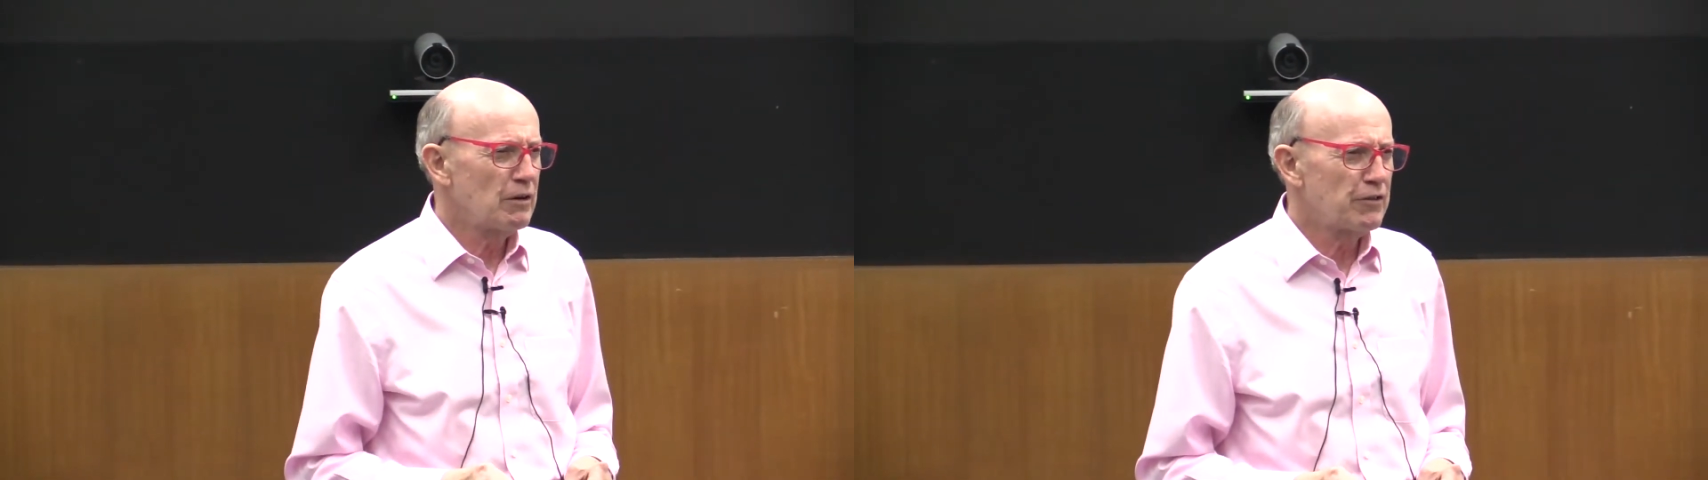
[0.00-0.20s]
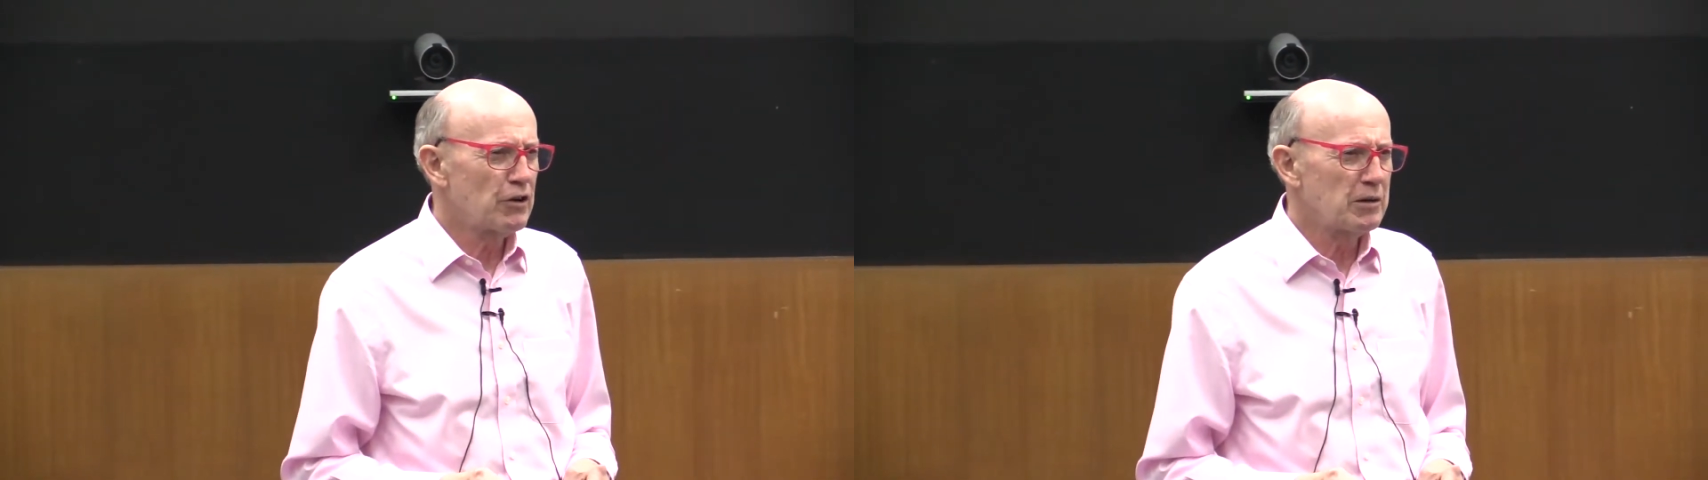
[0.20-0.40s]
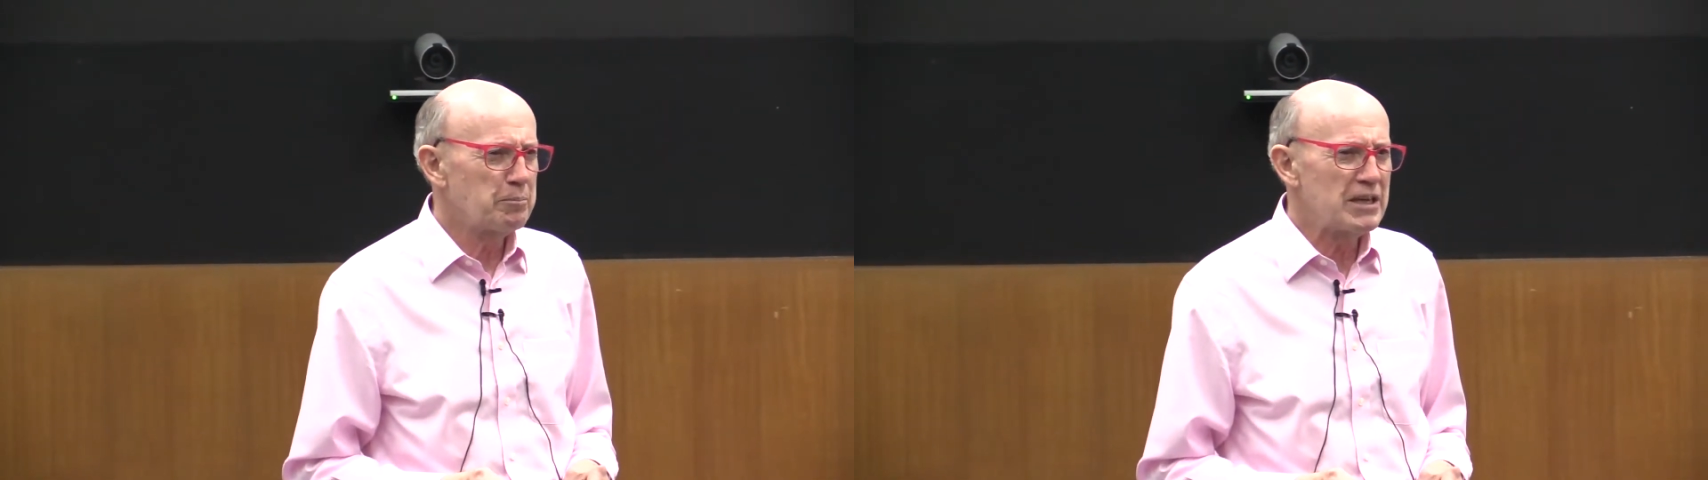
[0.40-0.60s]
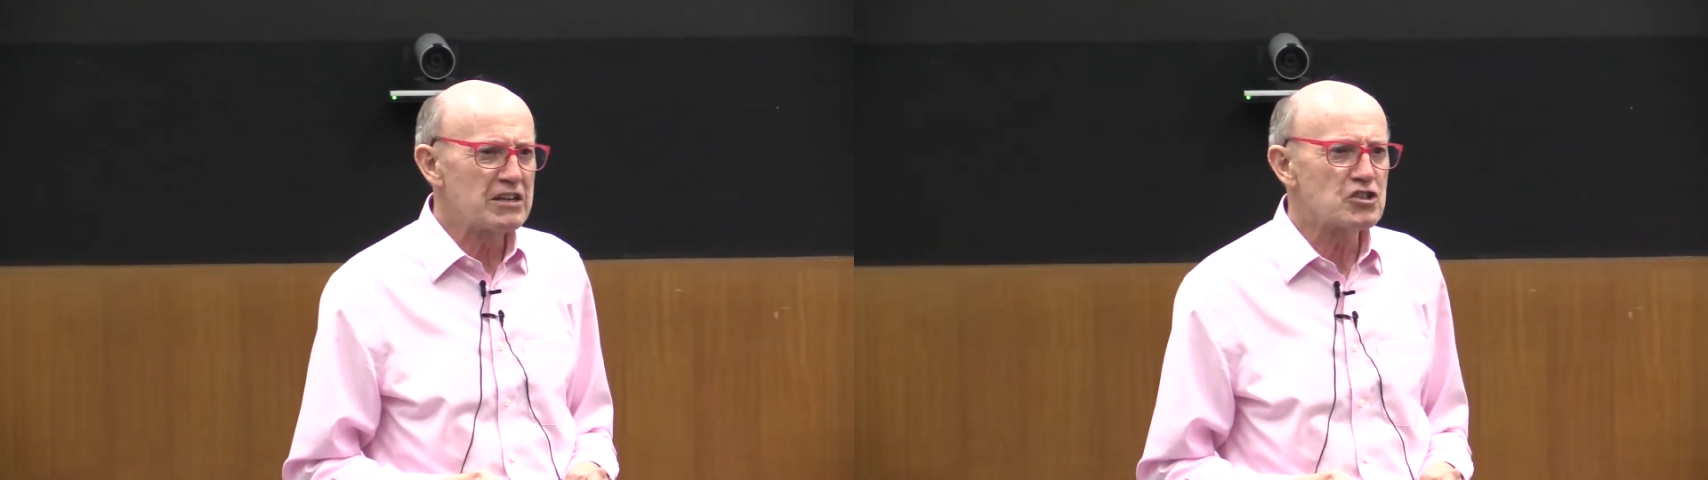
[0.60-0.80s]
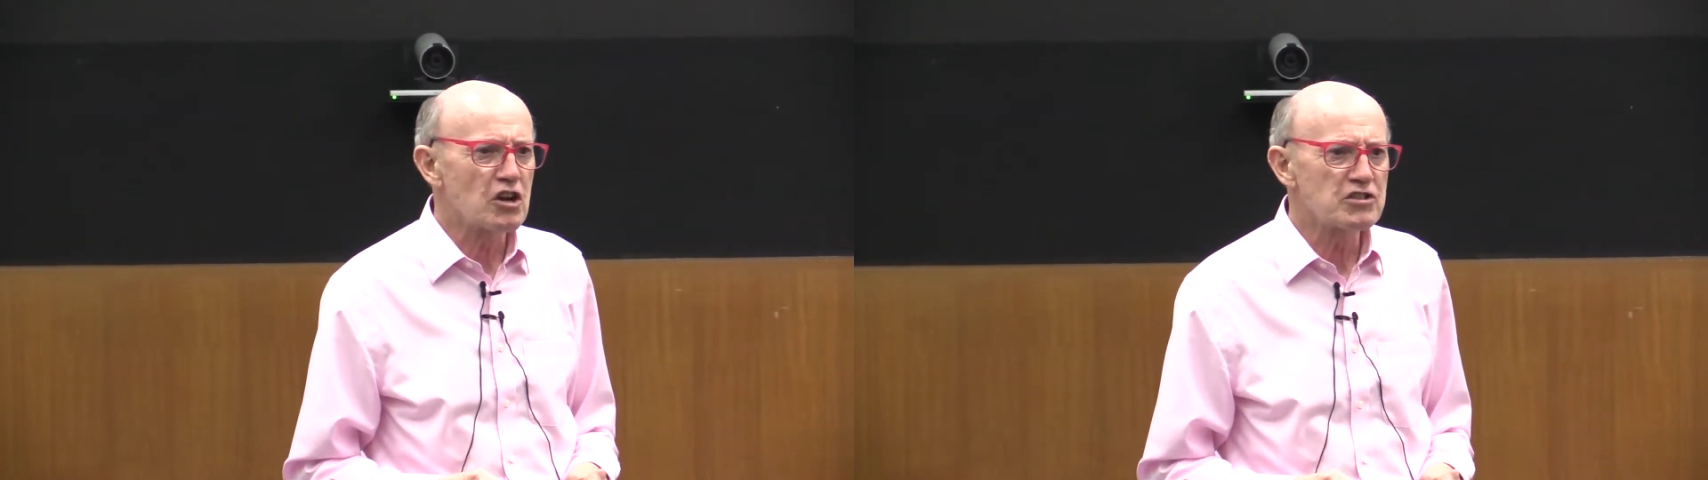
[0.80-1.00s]
I've forgotten,
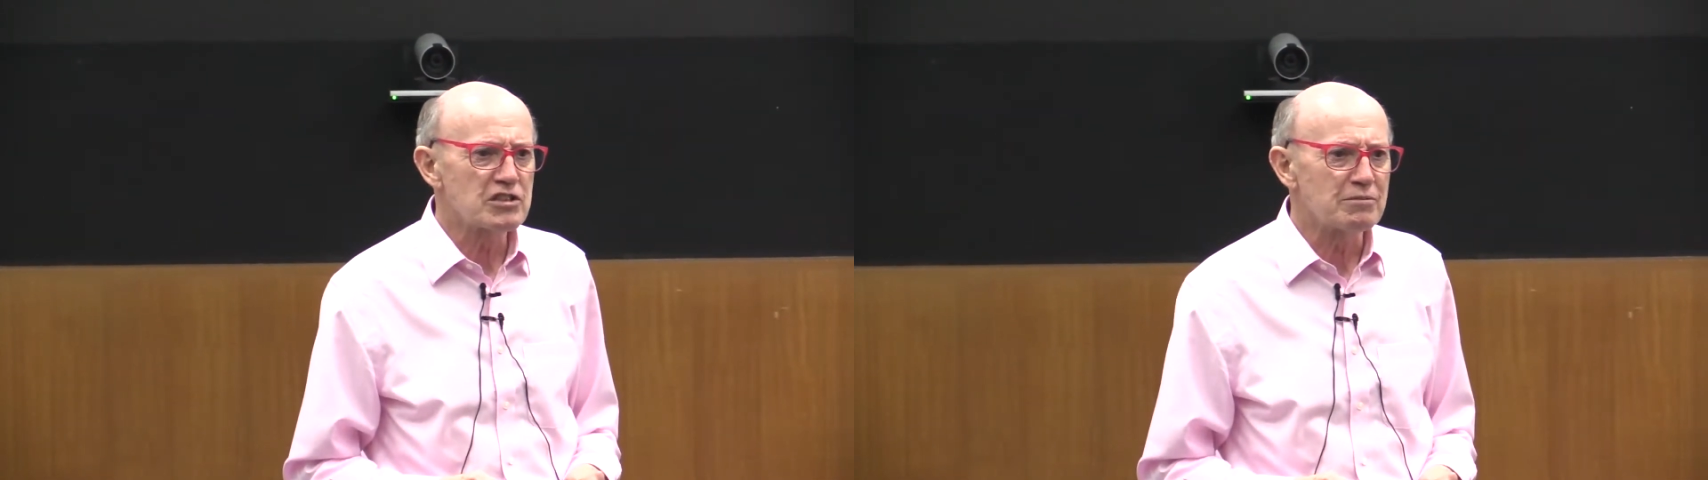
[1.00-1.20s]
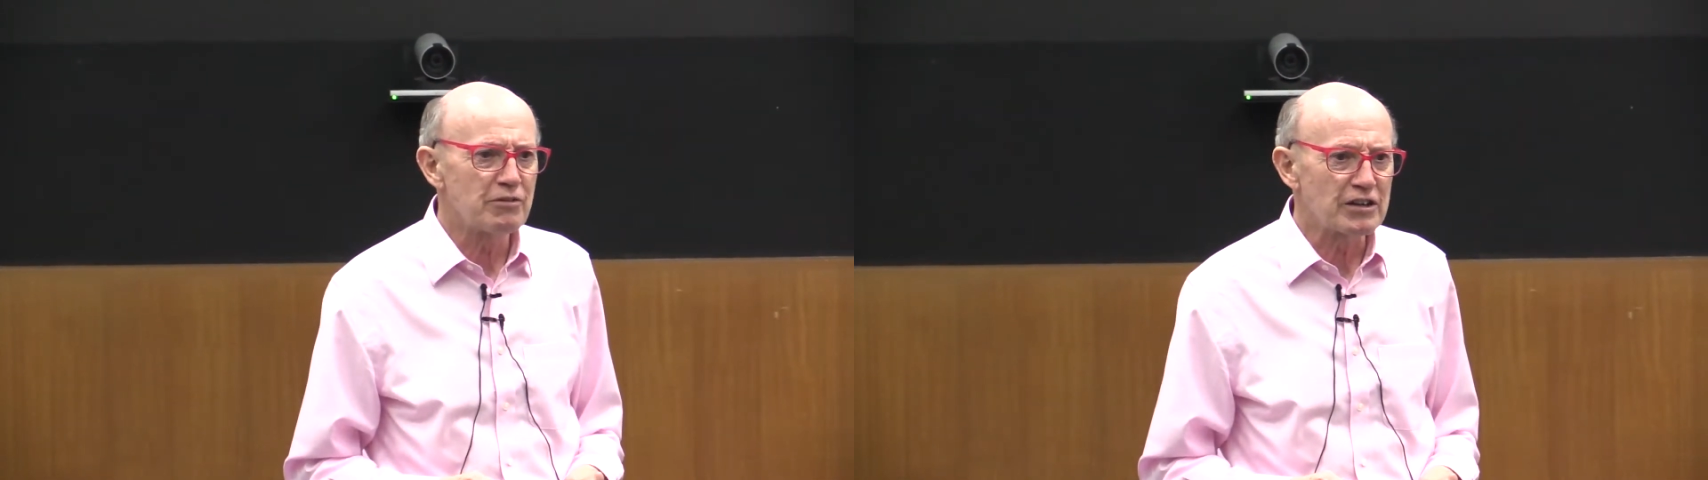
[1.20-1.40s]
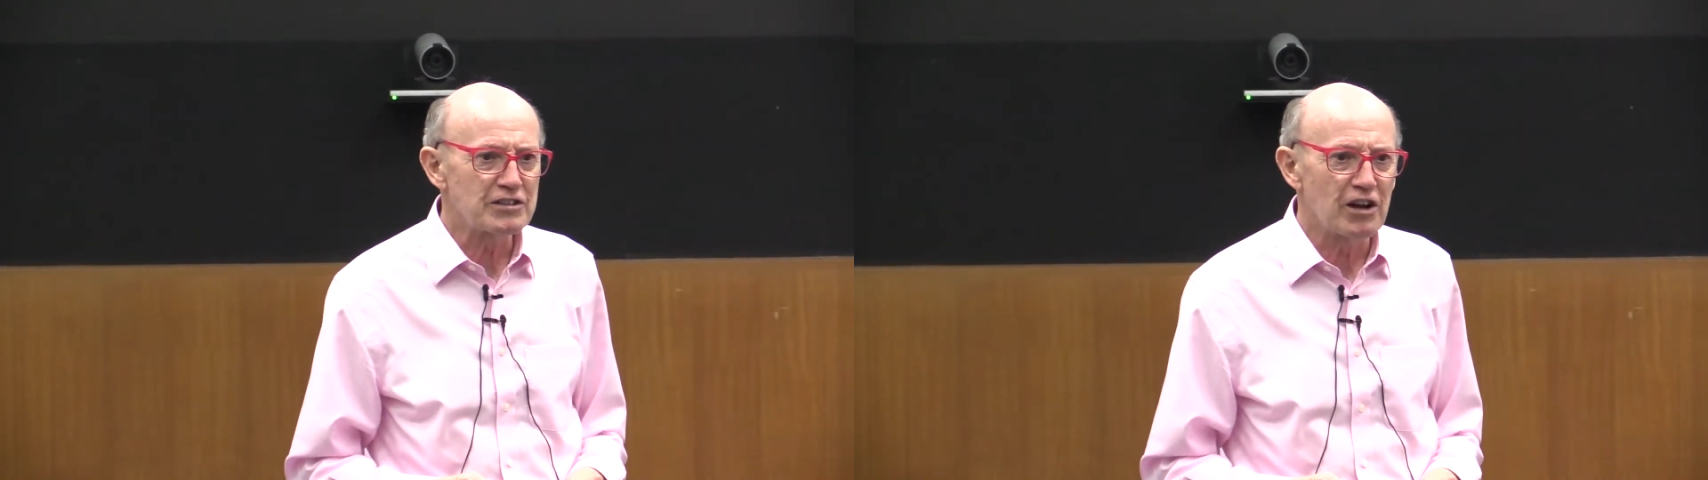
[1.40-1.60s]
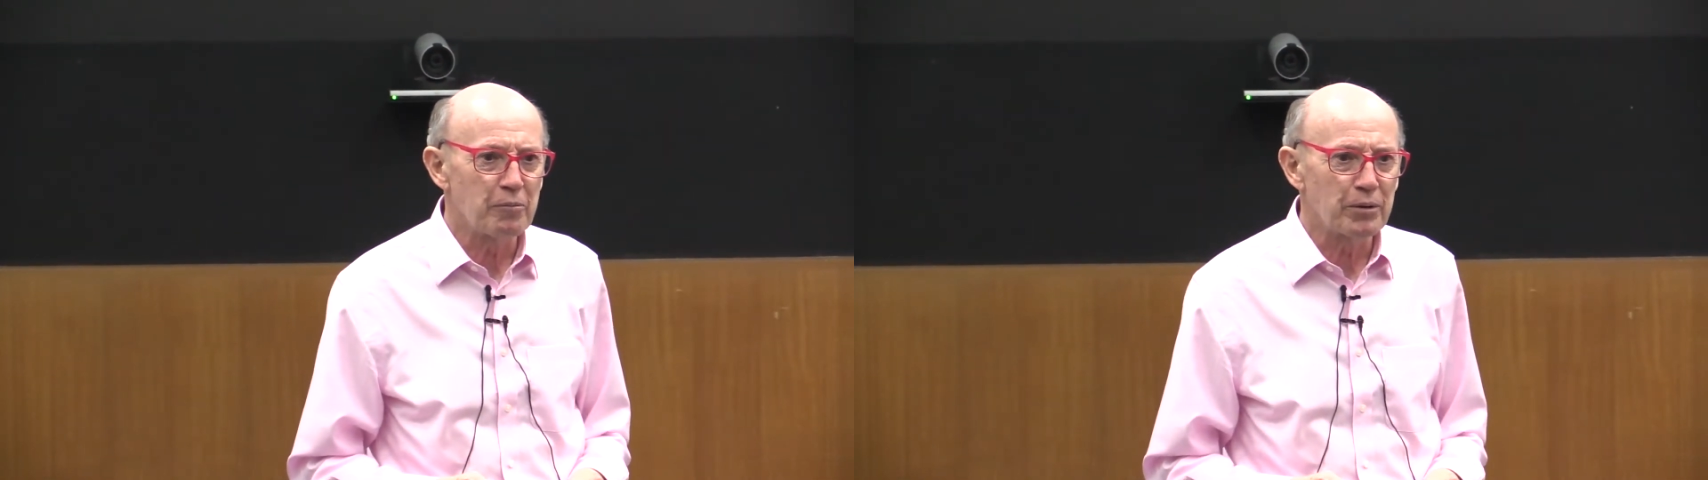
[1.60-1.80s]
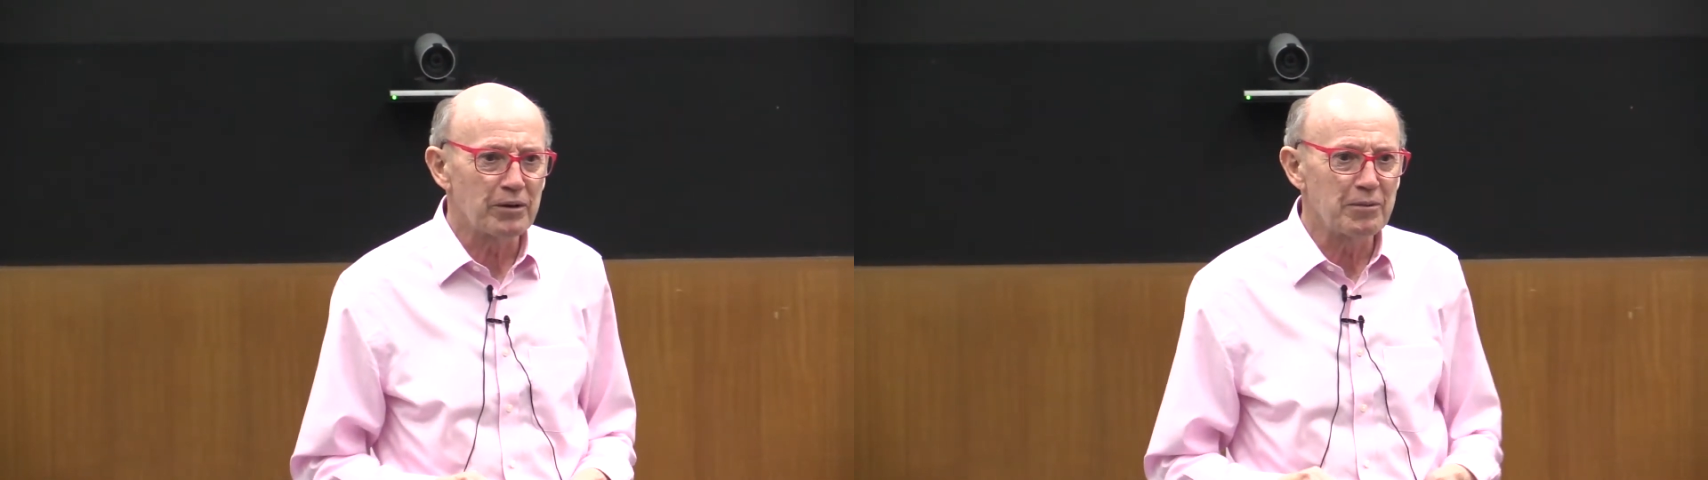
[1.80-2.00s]
Beacon Johnson, for example.